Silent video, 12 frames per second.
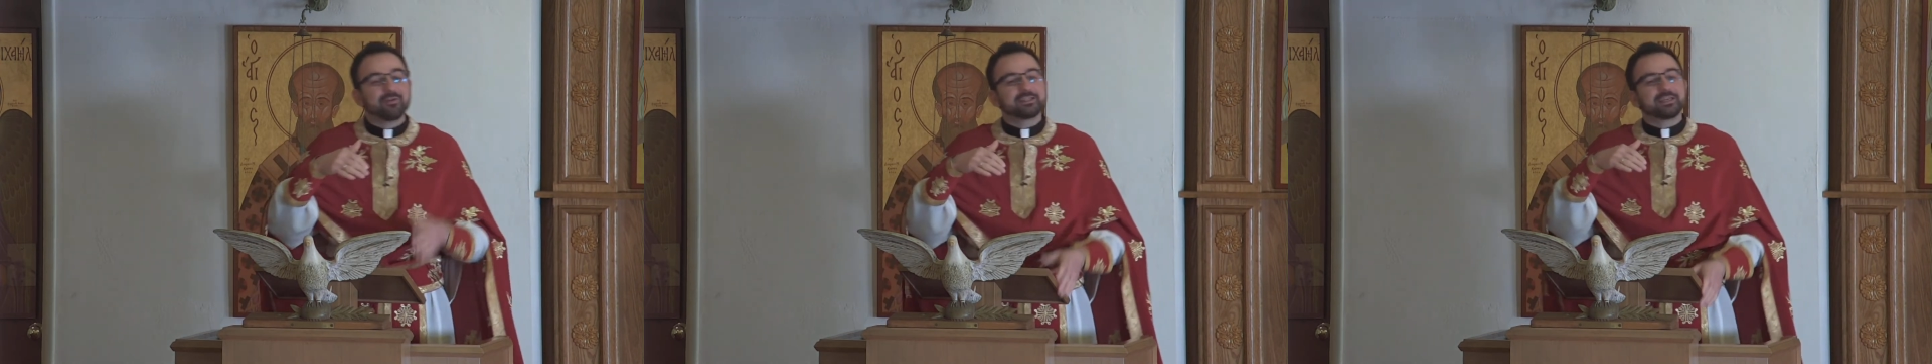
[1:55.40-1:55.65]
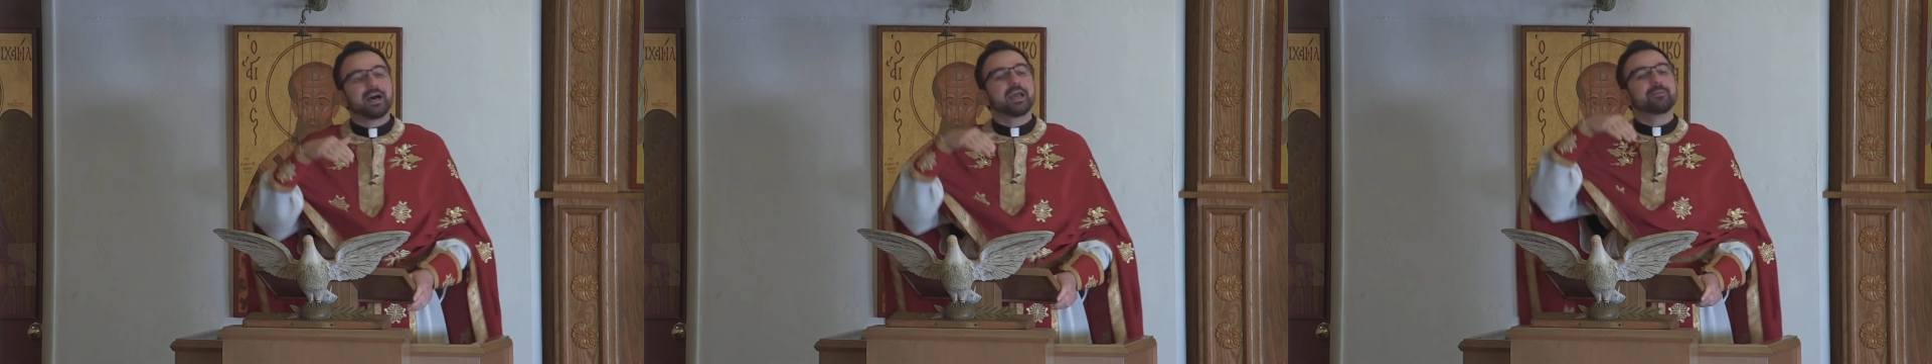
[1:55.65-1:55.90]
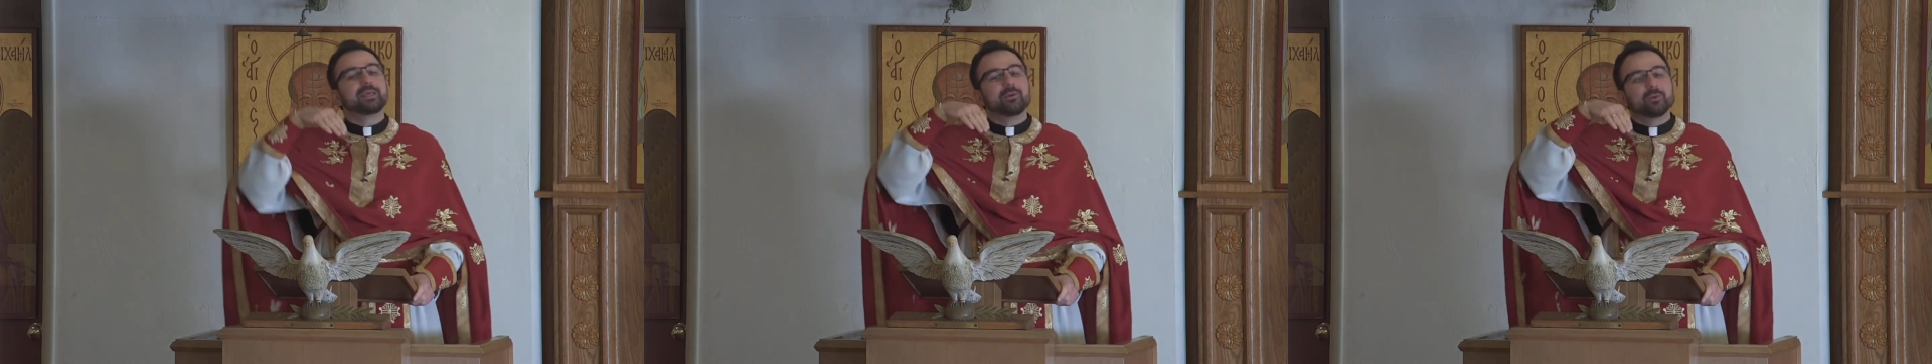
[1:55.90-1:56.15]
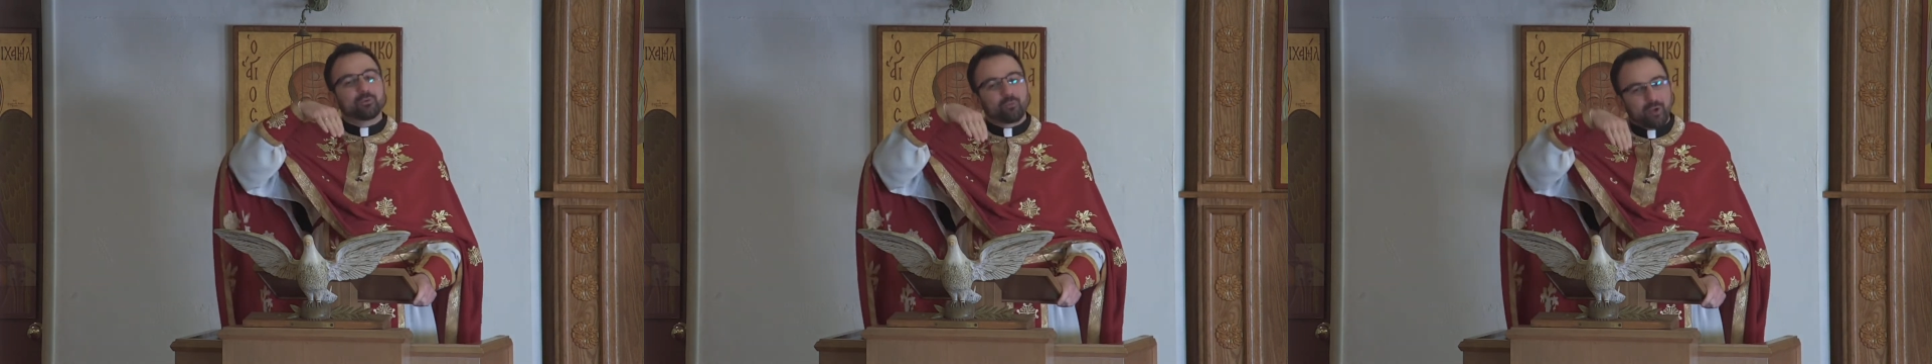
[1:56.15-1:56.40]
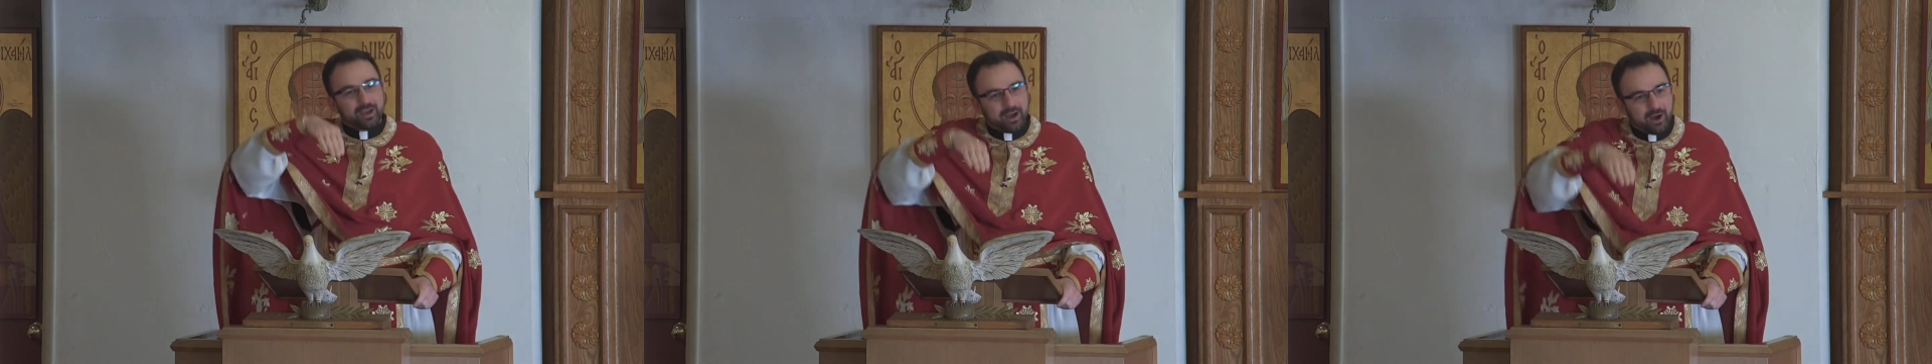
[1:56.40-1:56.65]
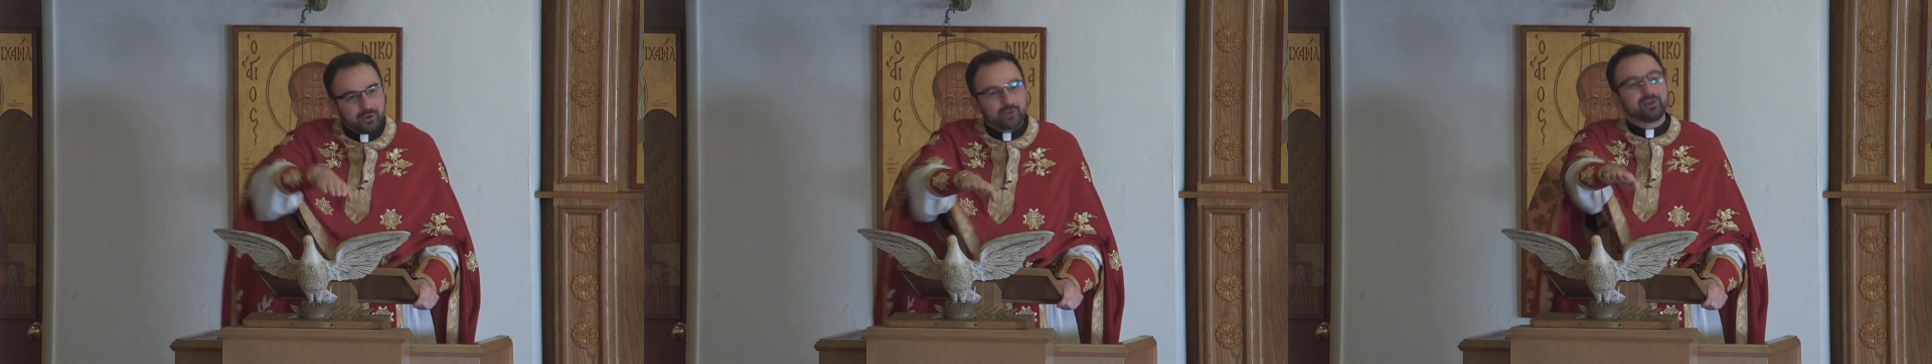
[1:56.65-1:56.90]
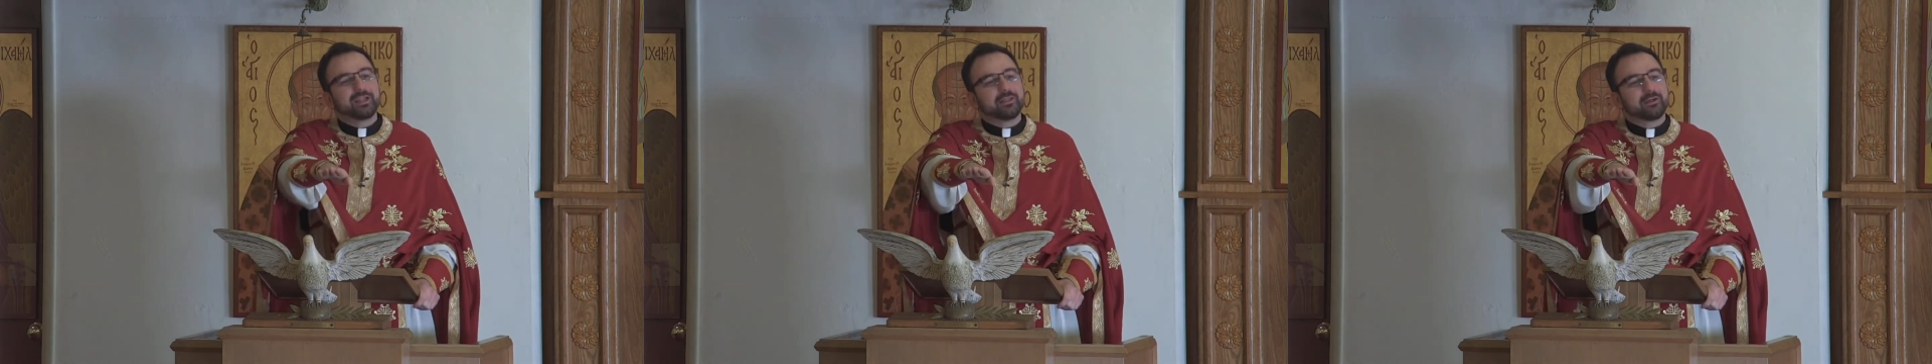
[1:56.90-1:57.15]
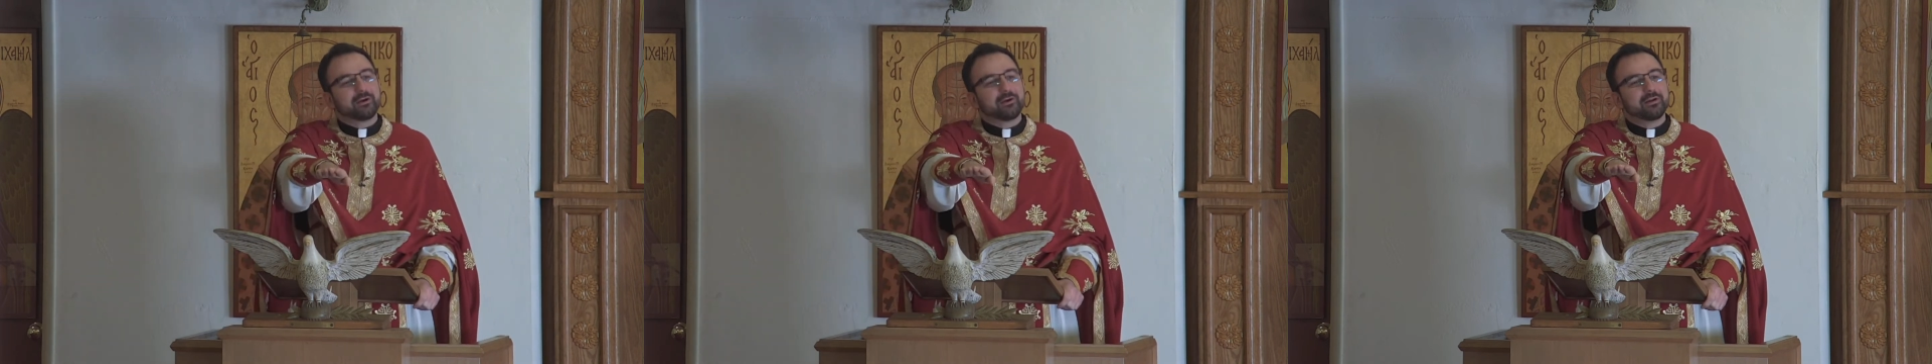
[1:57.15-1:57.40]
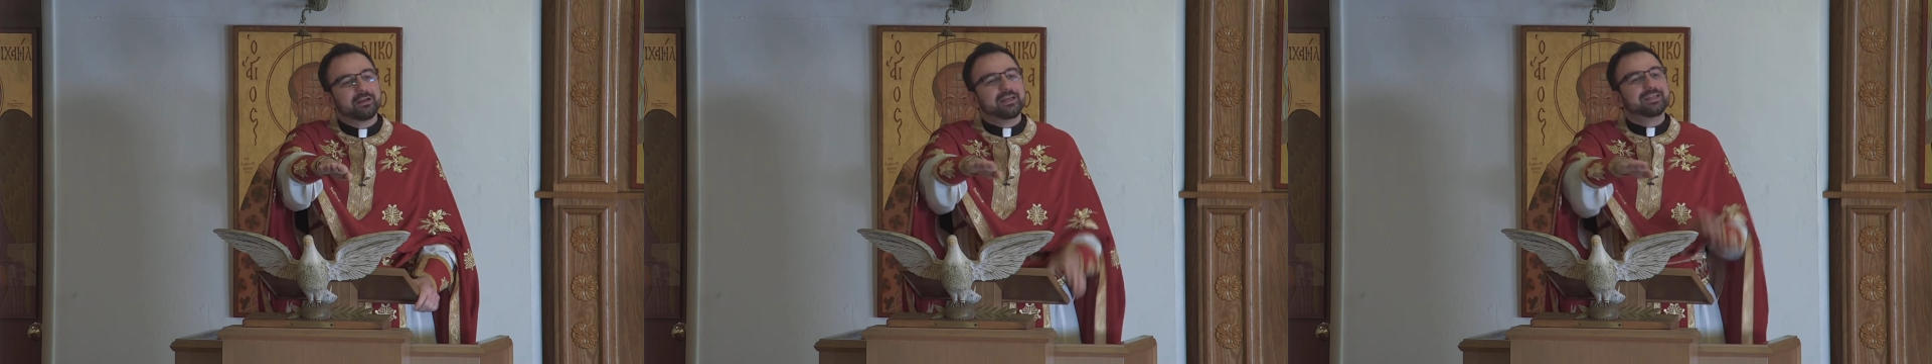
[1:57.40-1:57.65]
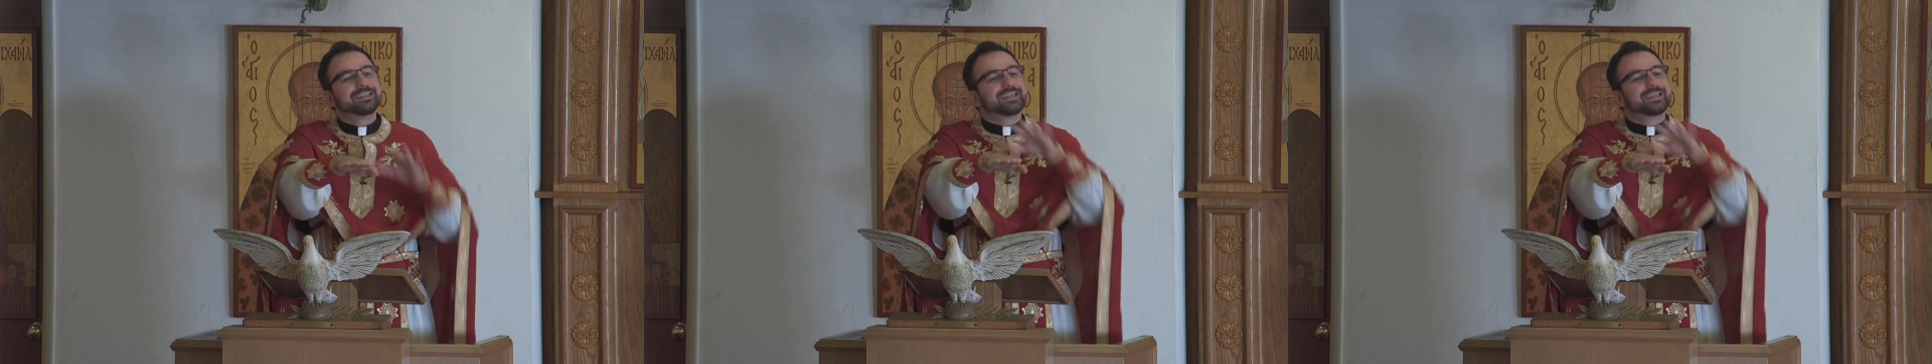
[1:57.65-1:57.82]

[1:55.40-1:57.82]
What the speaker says: And every time he would run underneath her